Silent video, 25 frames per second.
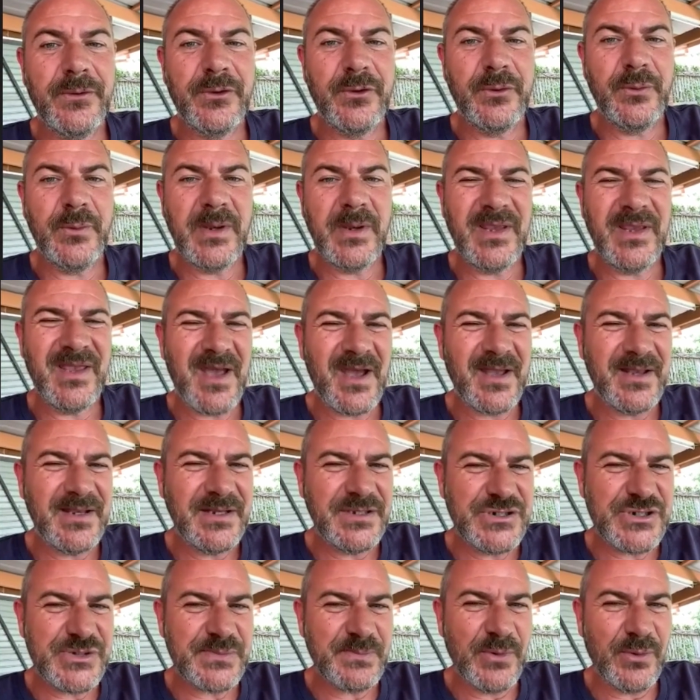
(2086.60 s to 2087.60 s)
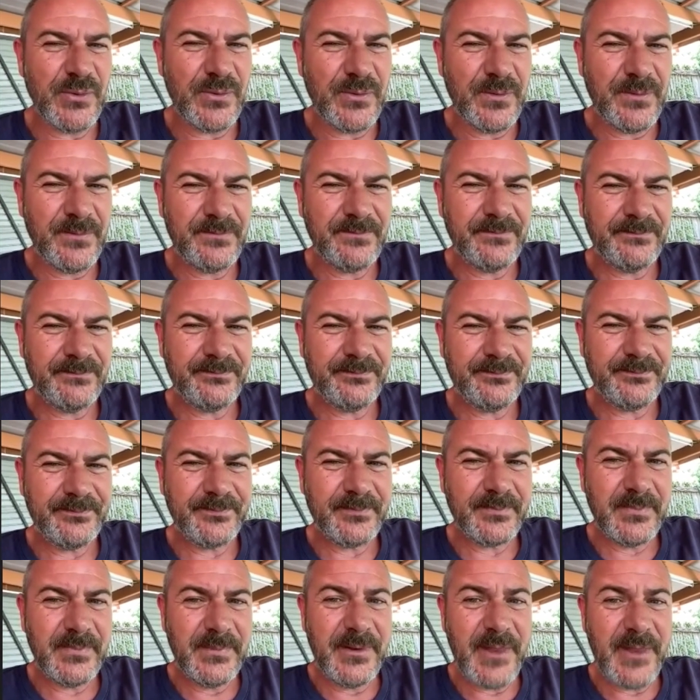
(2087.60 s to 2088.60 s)
engage more.
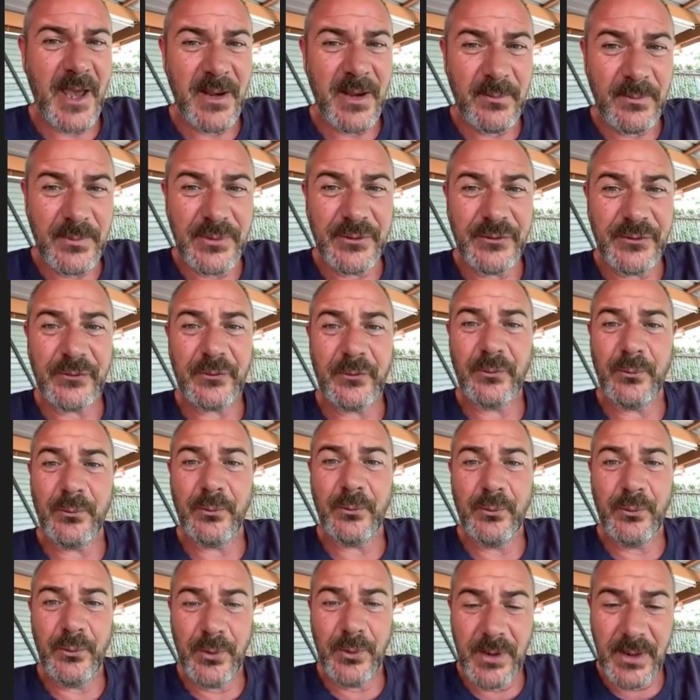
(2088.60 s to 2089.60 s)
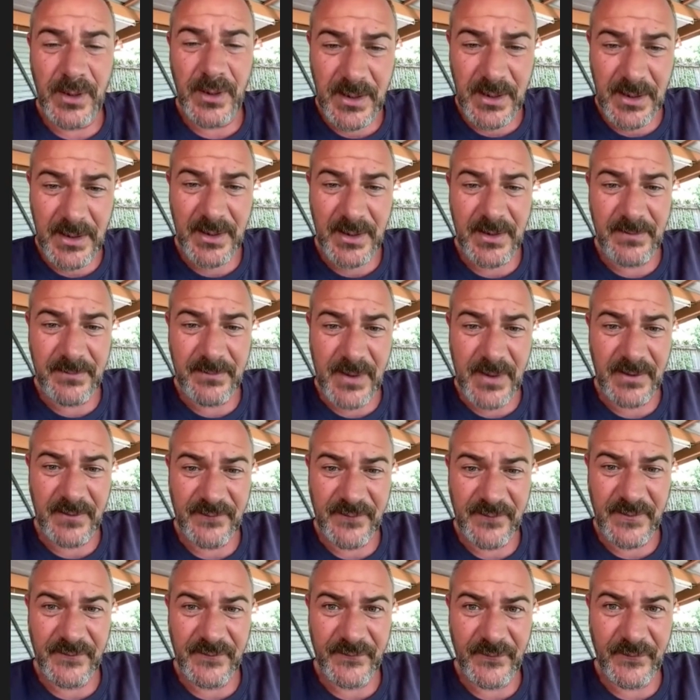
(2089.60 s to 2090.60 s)
That was really
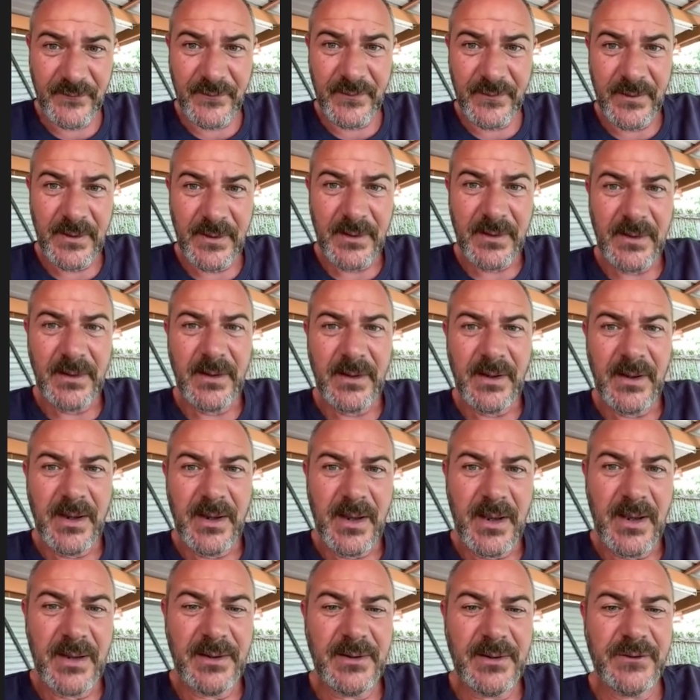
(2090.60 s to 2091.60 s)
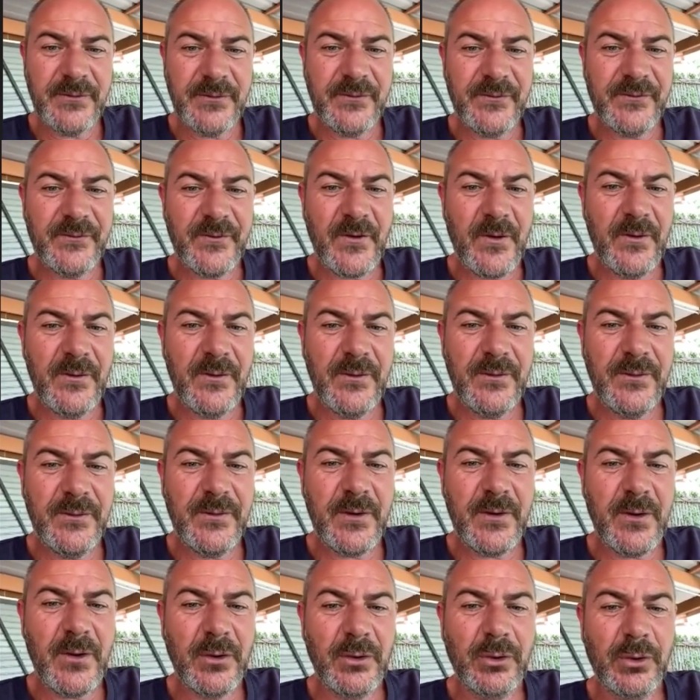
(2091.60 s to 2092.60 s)
beneficial. And it showed
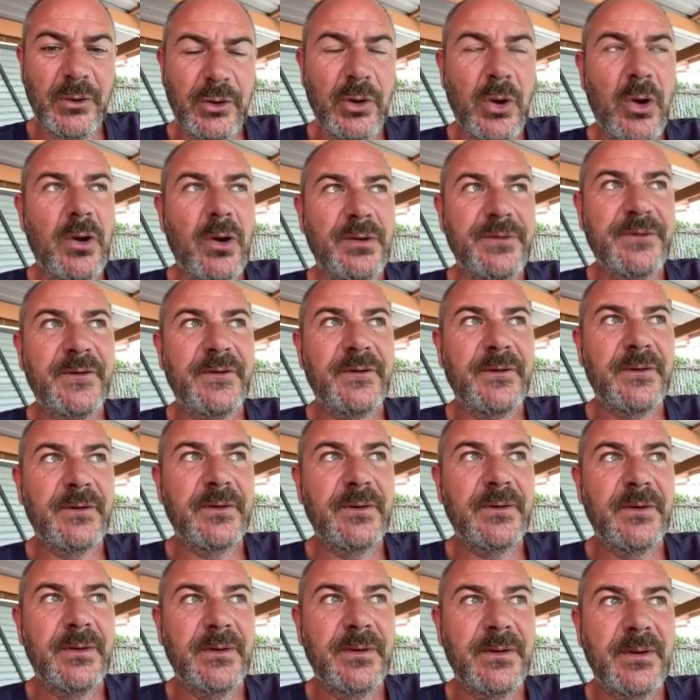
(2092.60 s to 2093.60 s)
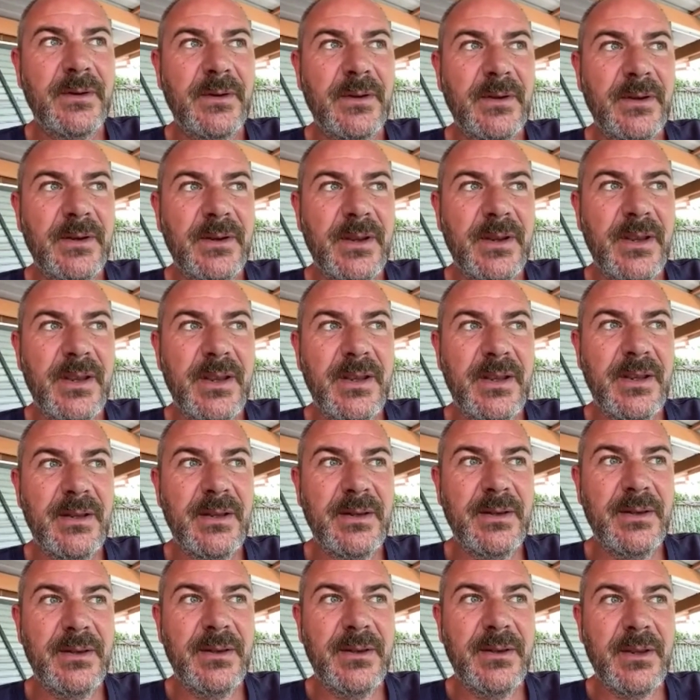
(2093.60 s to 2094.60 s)
a lot
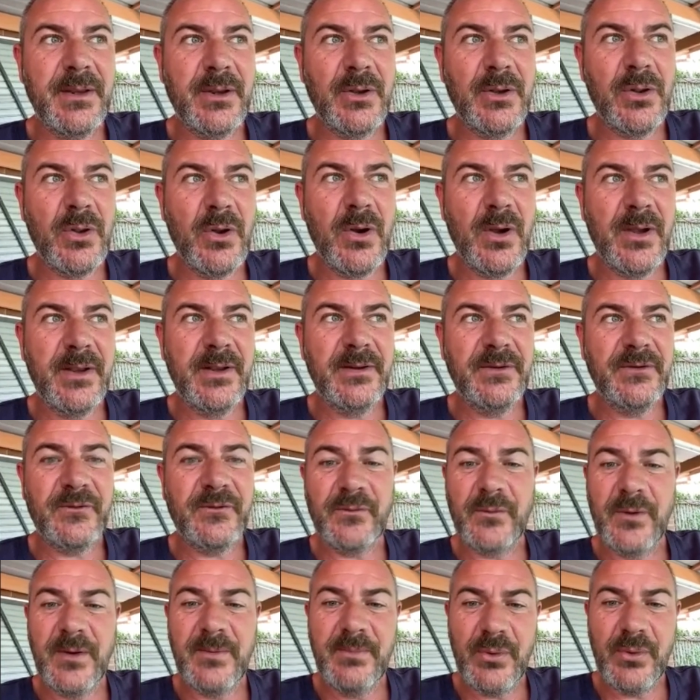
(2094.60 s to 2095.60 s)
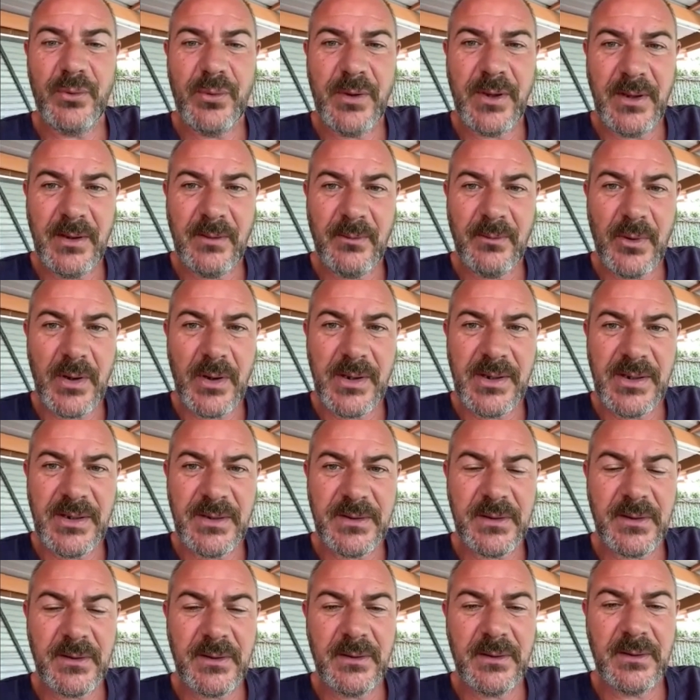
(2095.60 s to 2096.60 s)
in the client's rebooking rate,